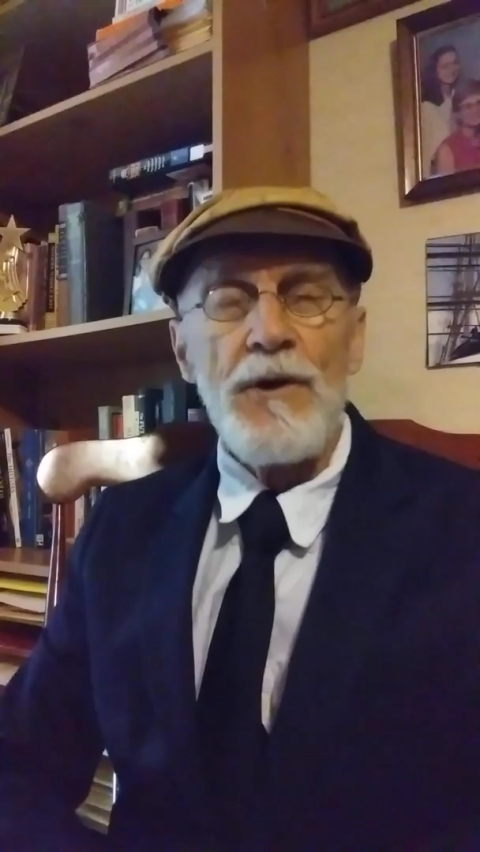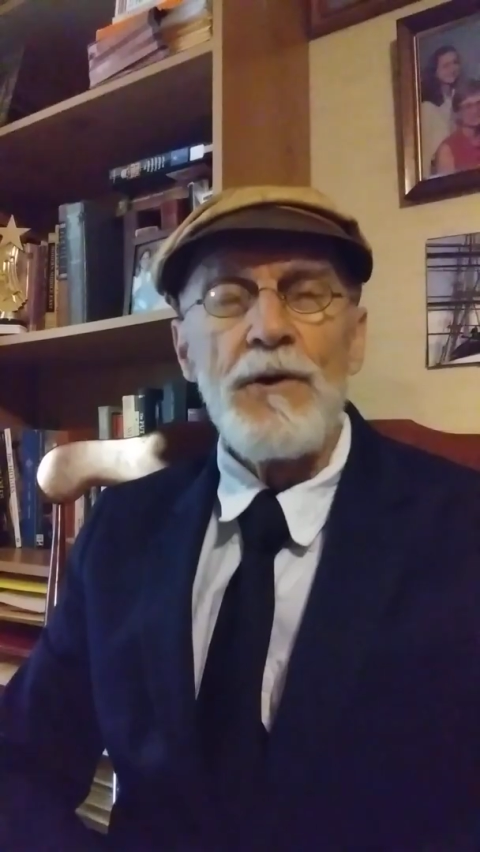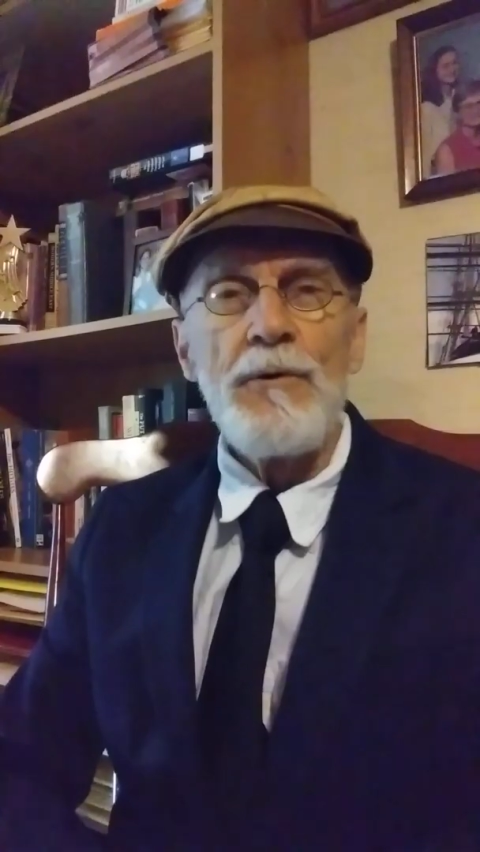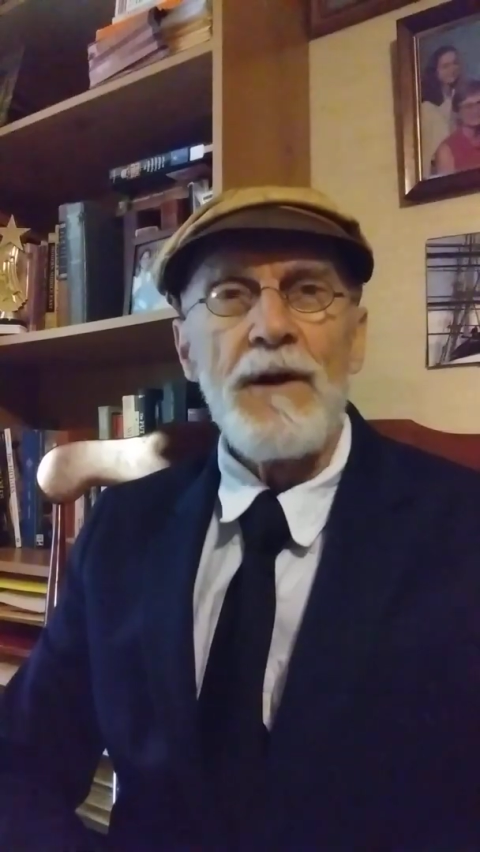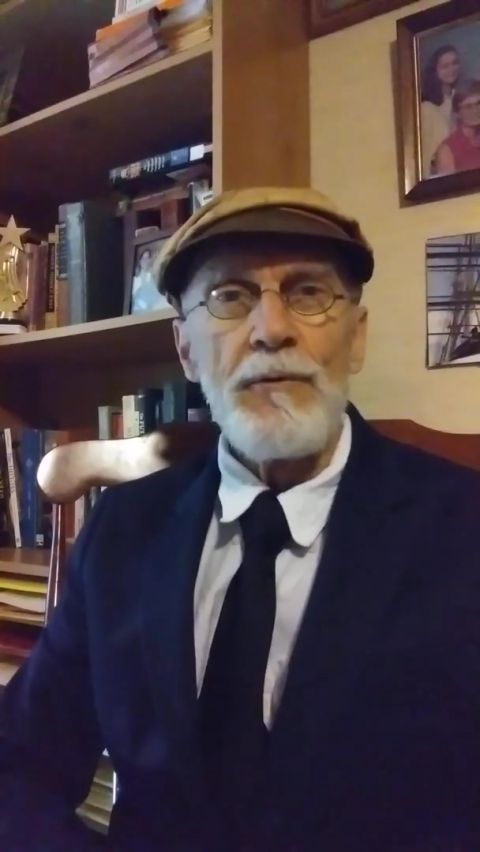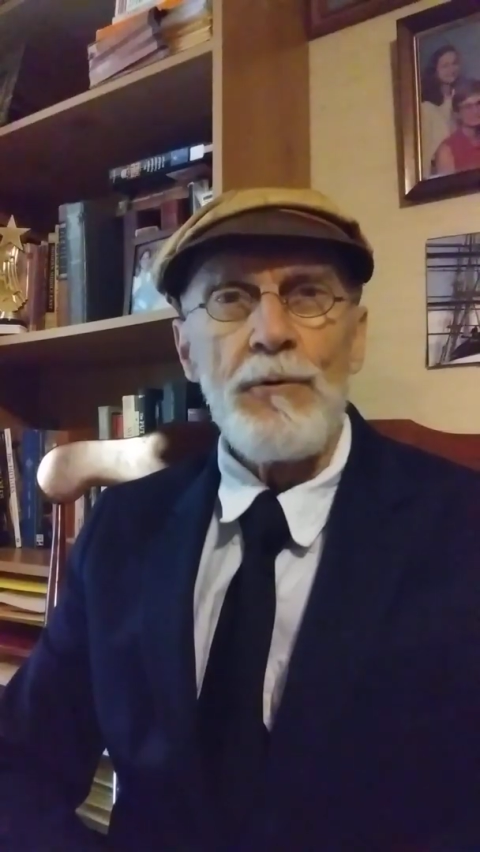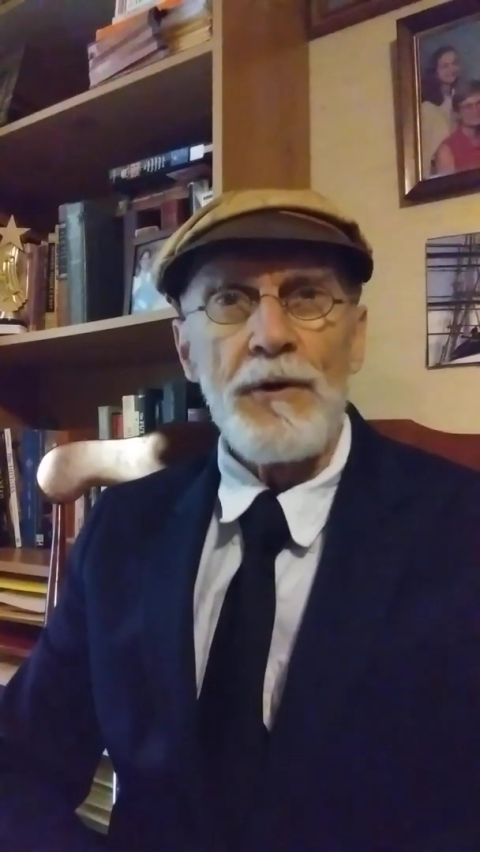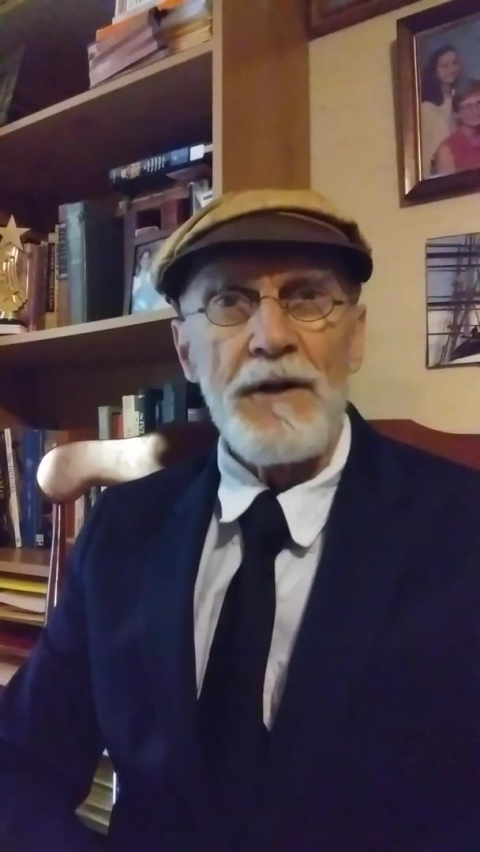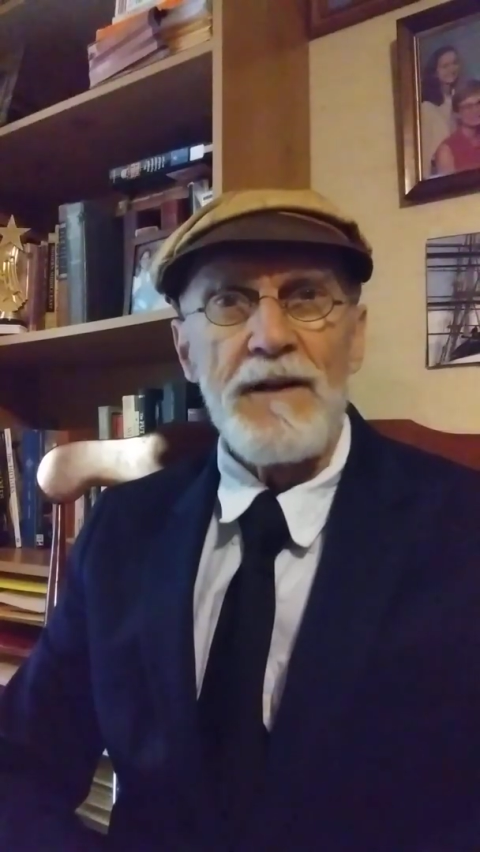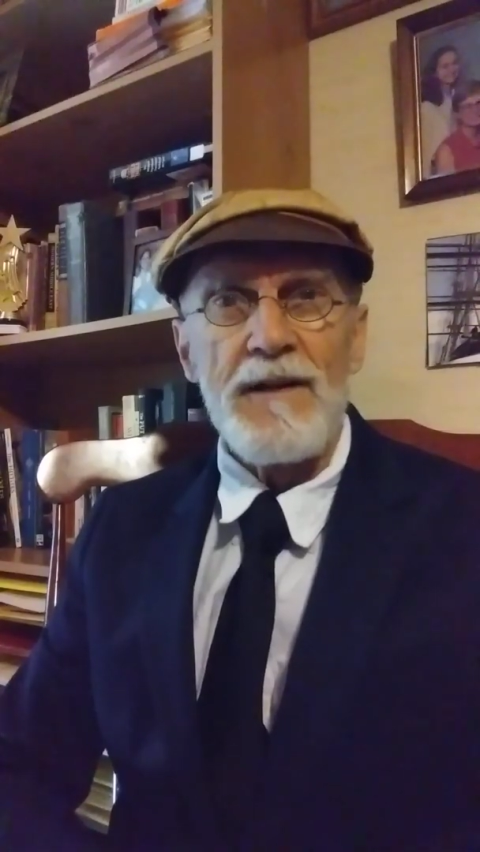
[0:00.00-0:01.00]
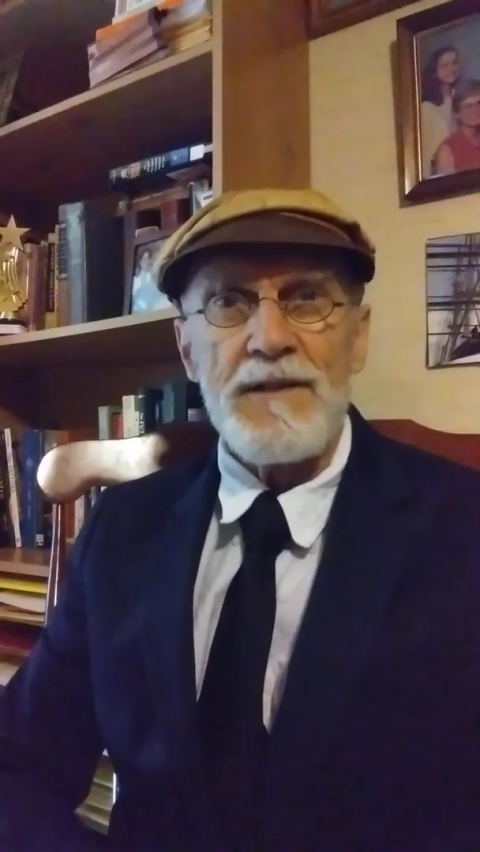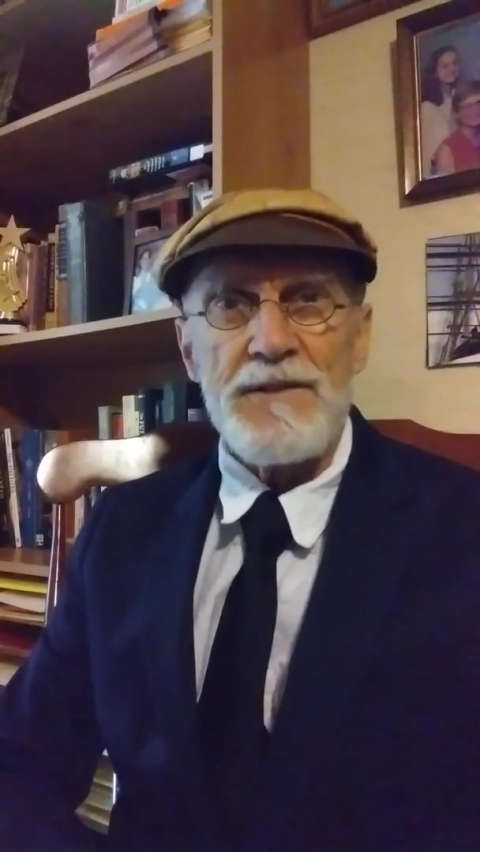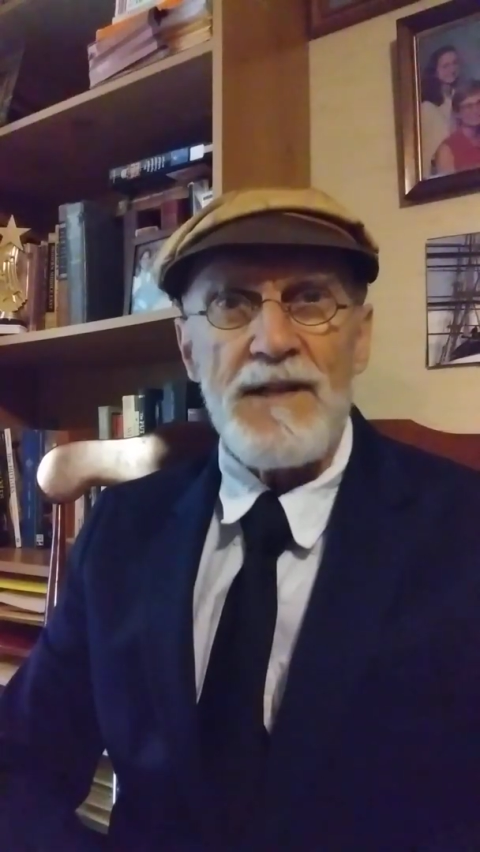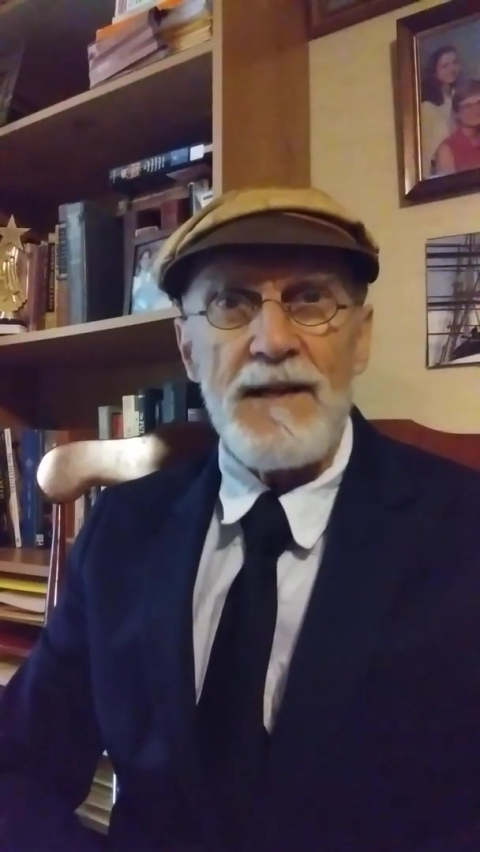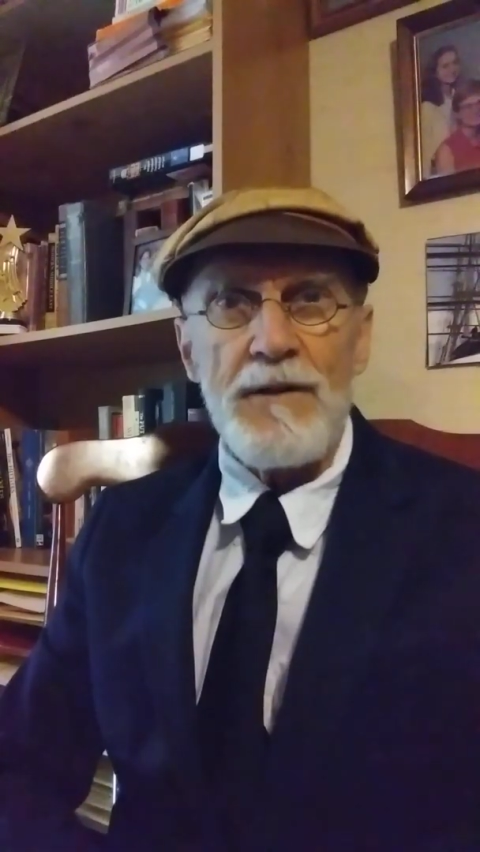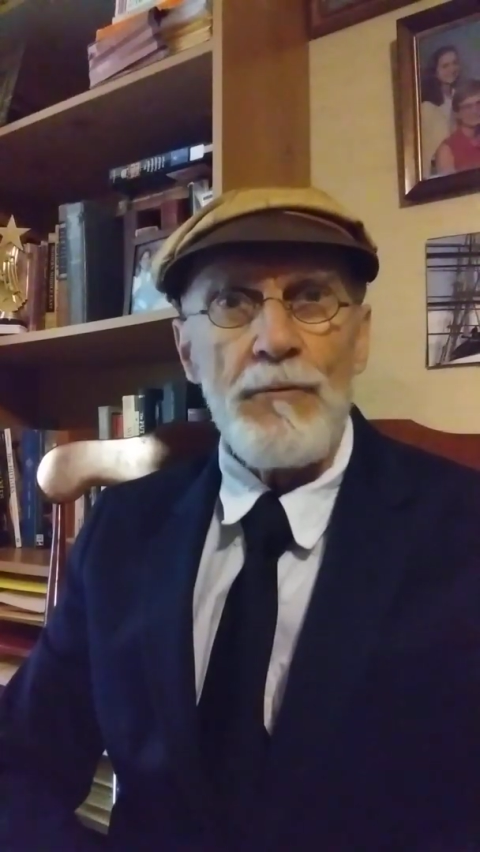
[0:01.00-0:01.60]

who had organized that